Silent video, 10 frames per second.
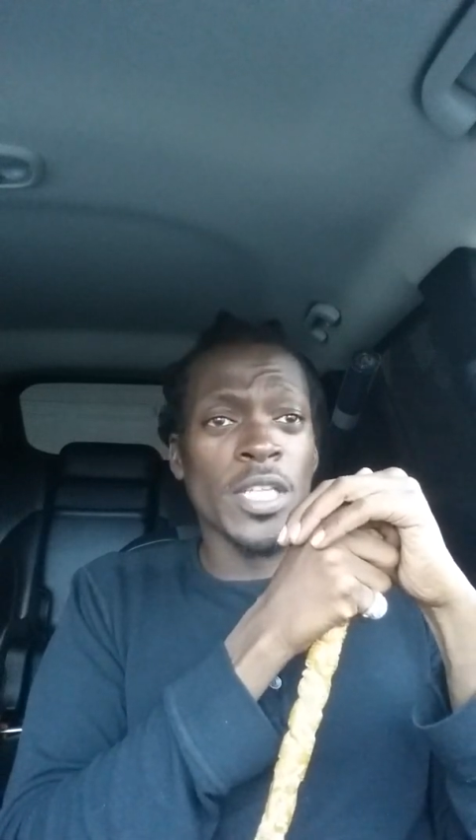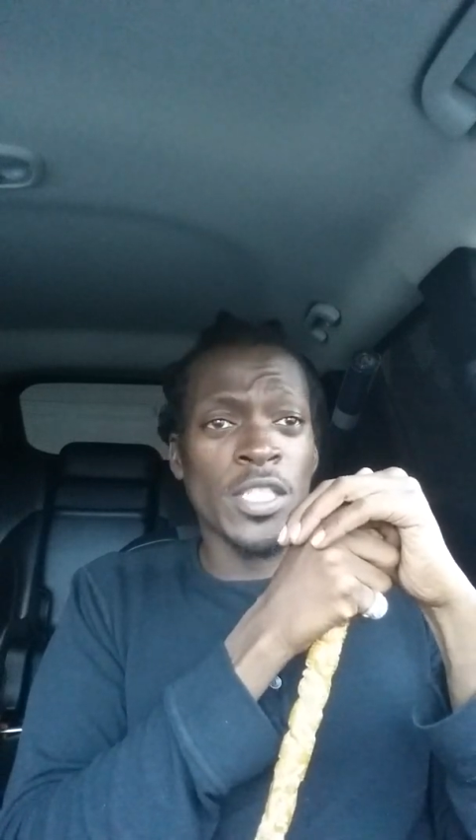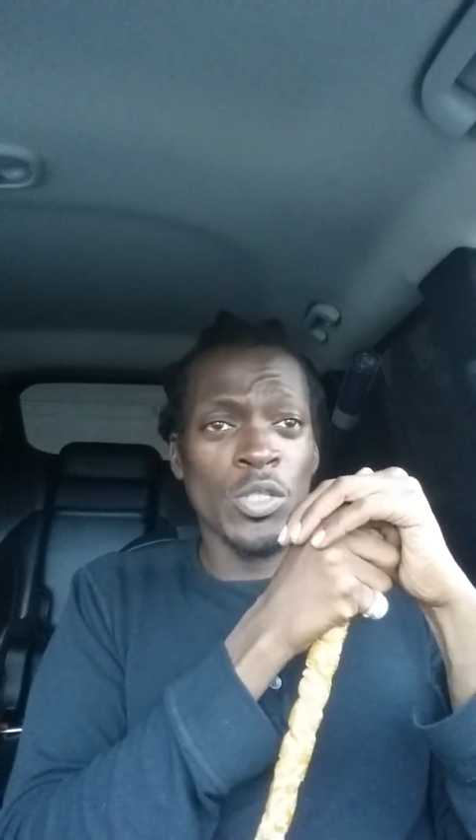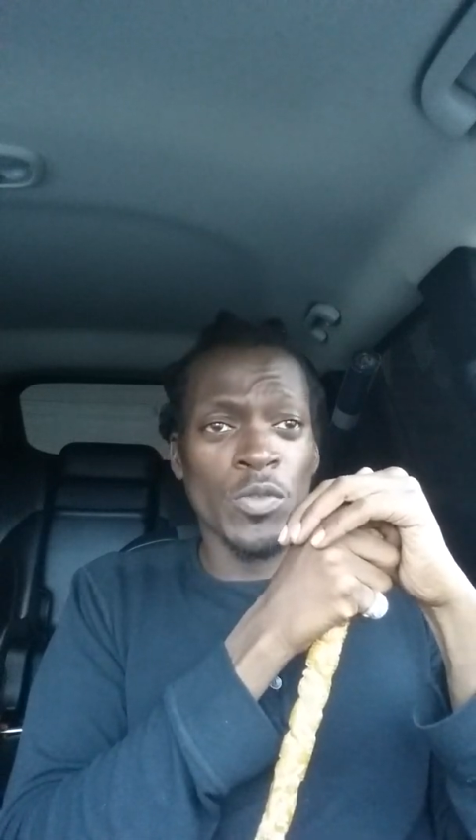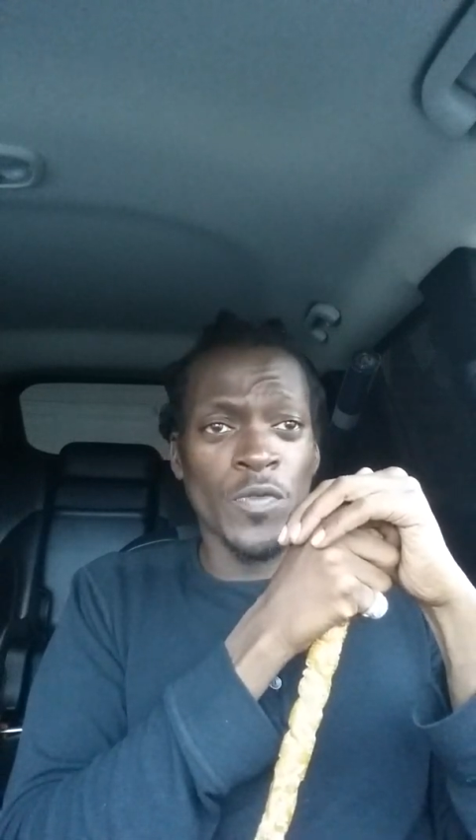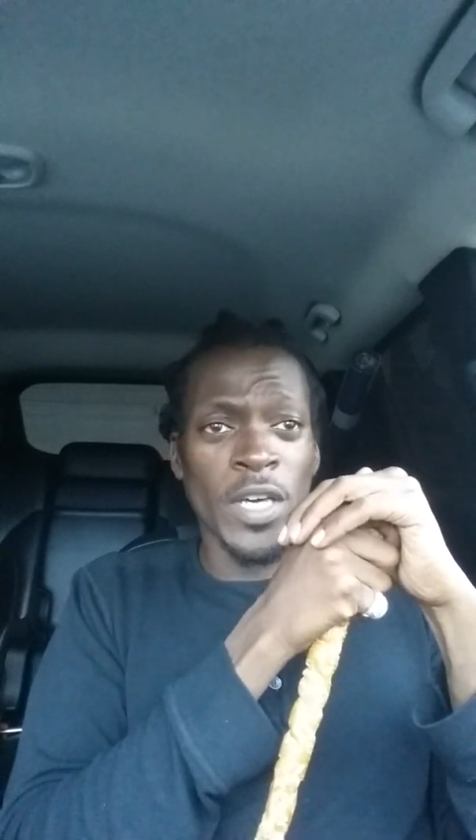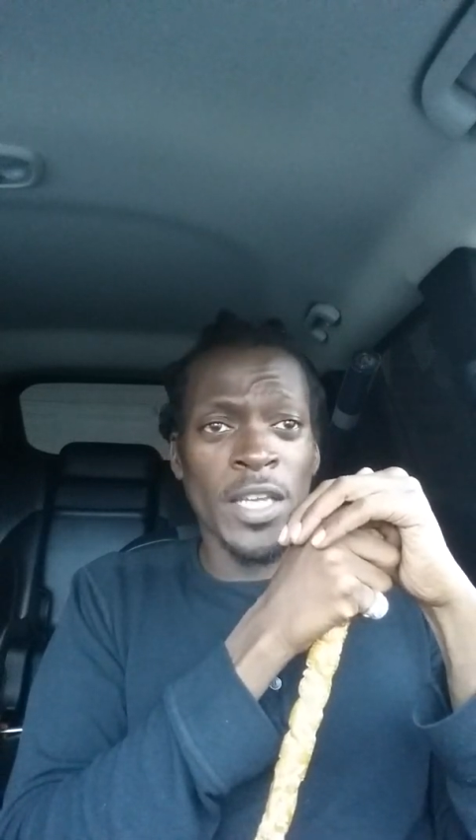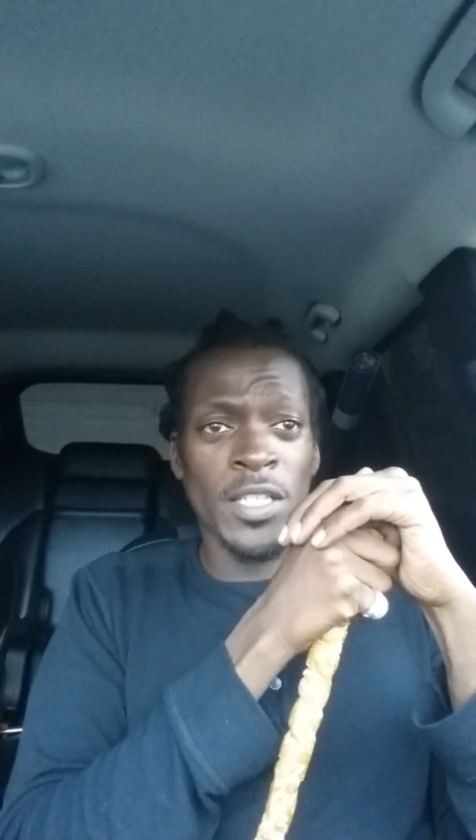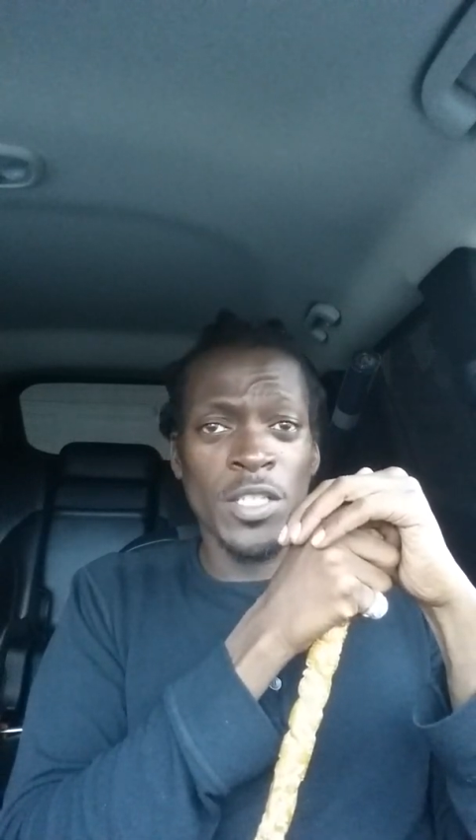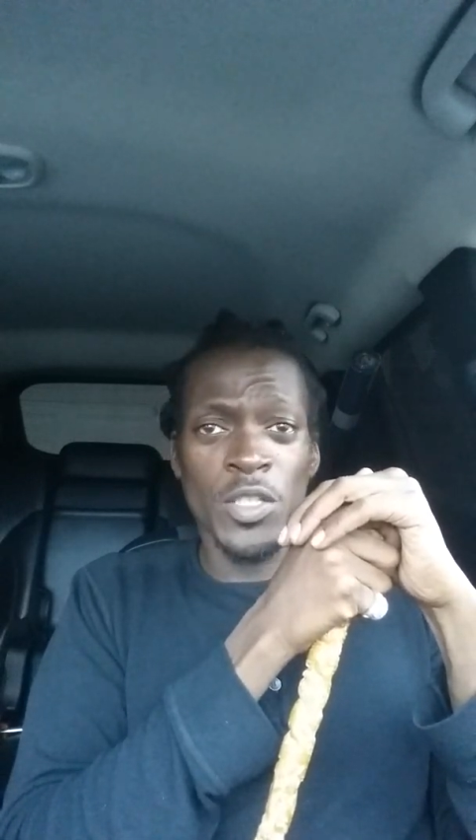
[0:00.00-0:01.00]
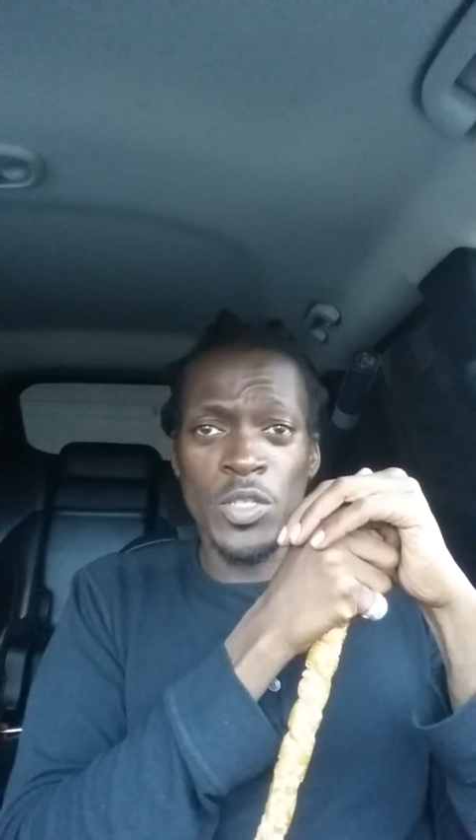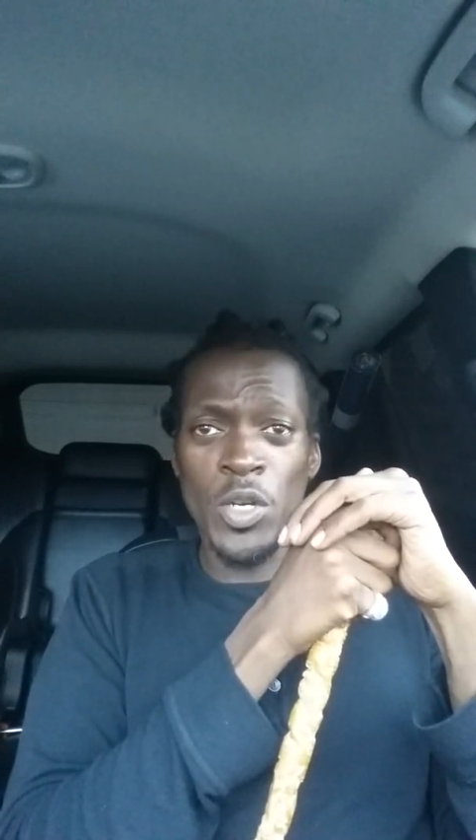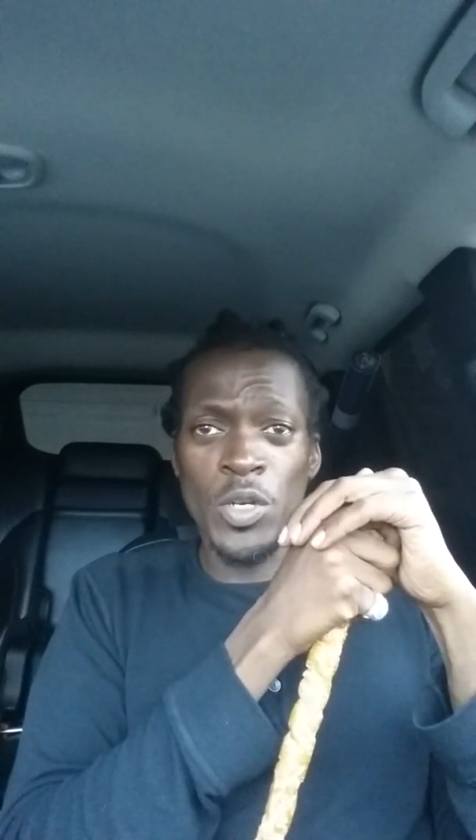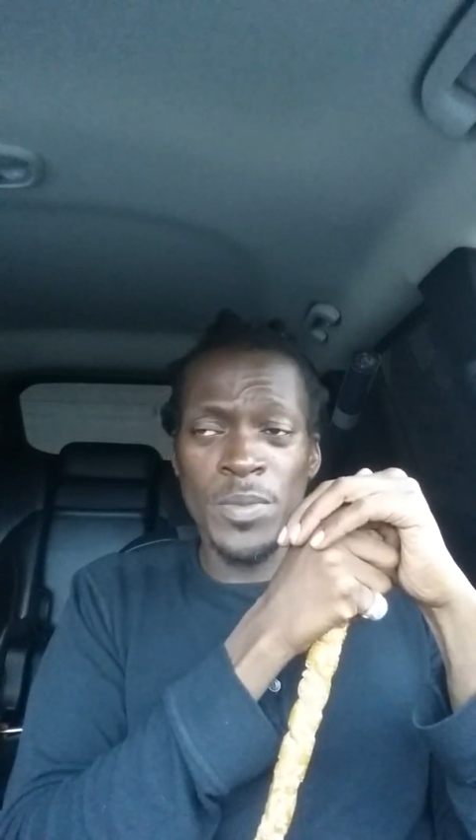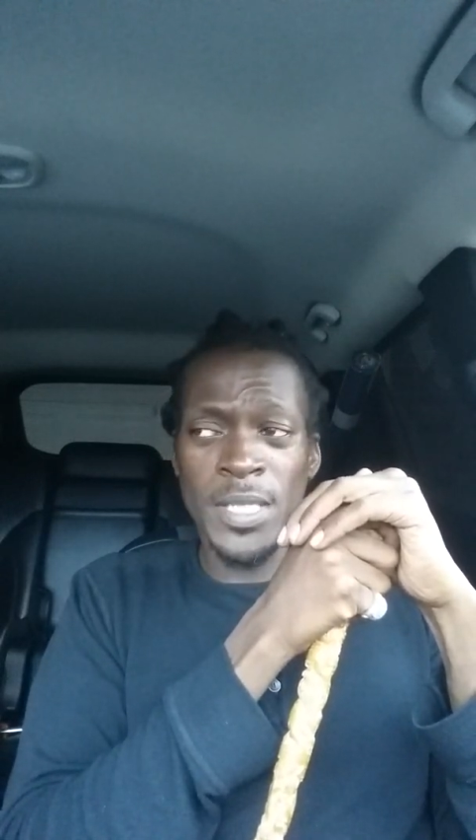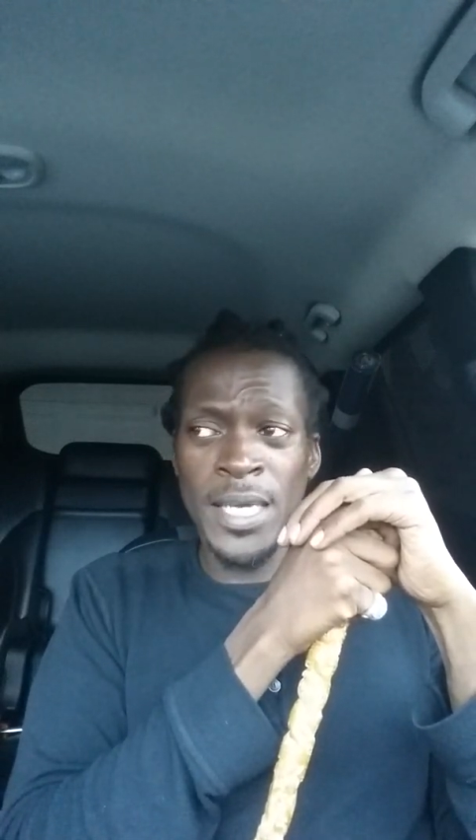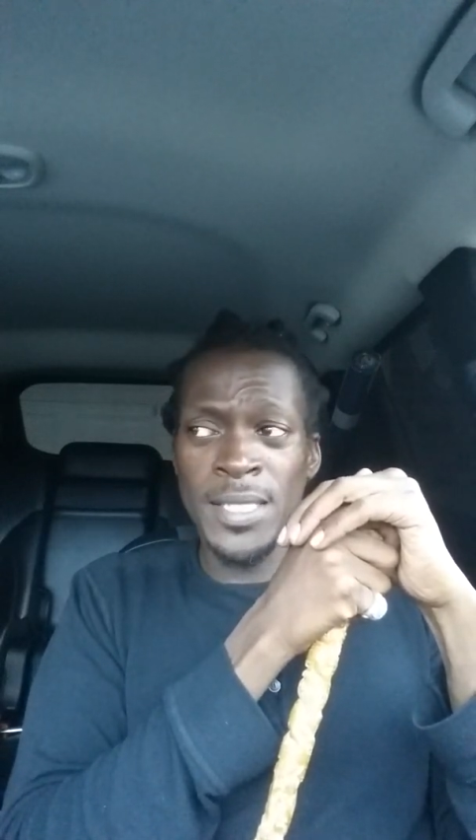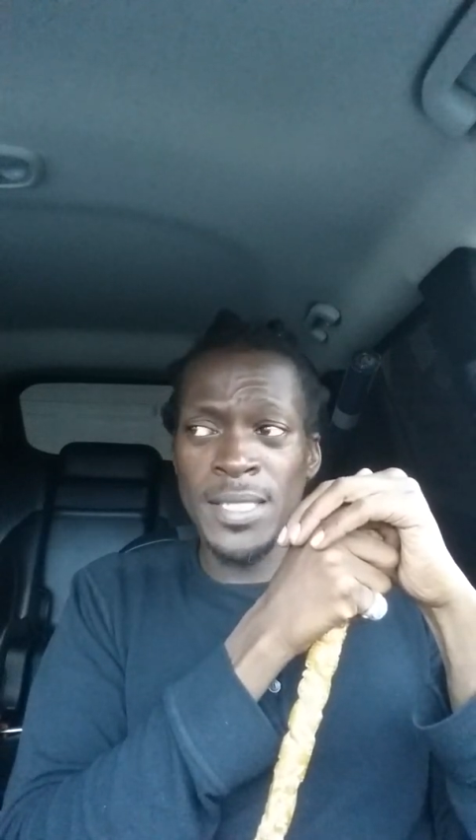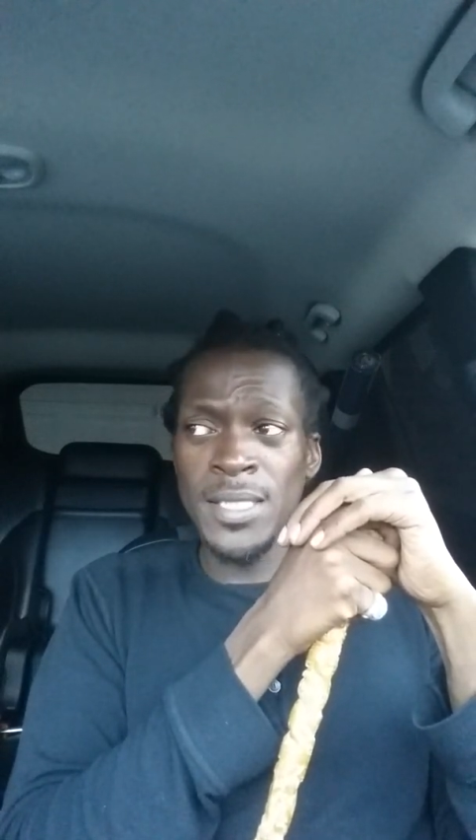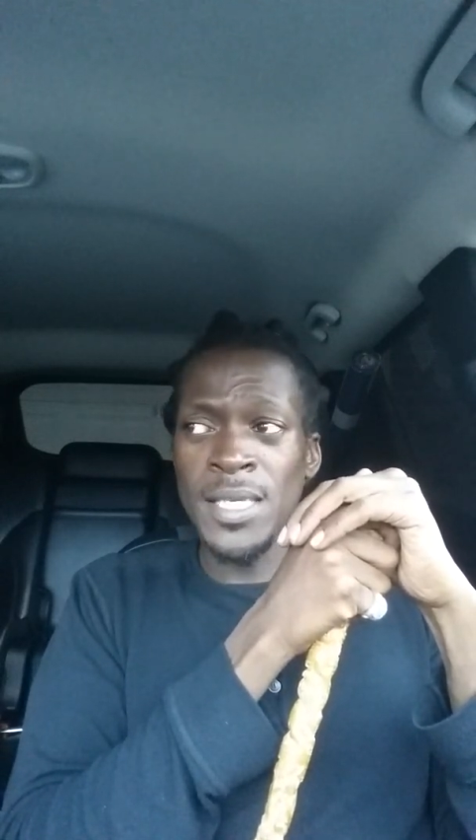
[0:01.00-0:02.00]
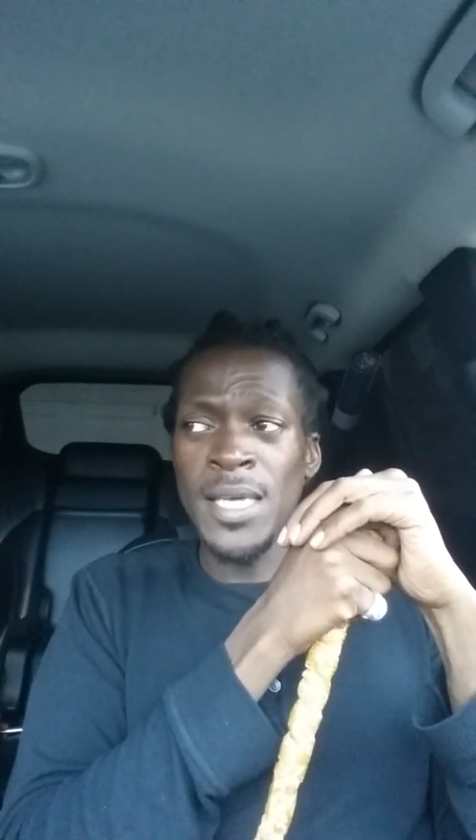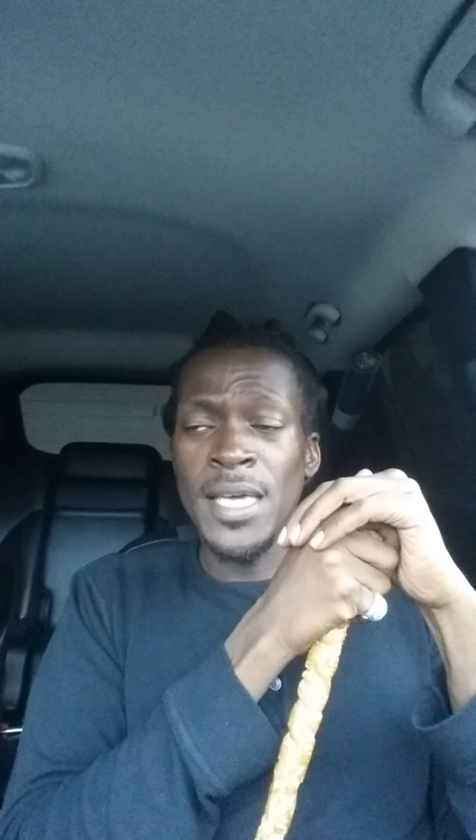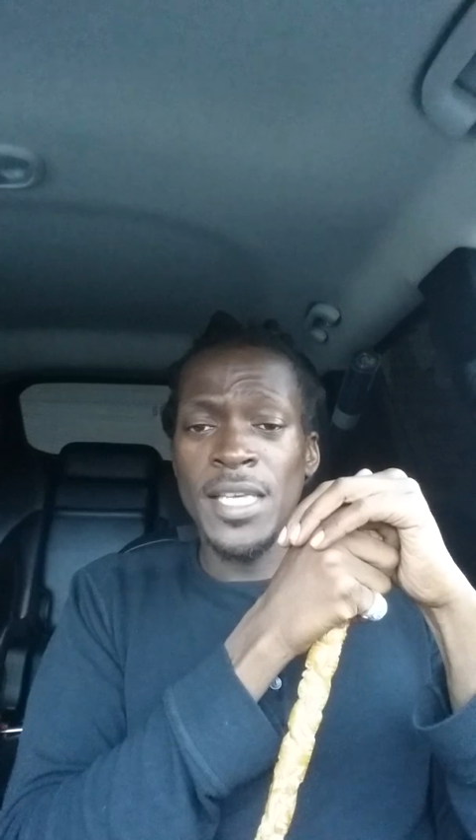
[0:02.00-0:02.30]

that you've done into the circumstances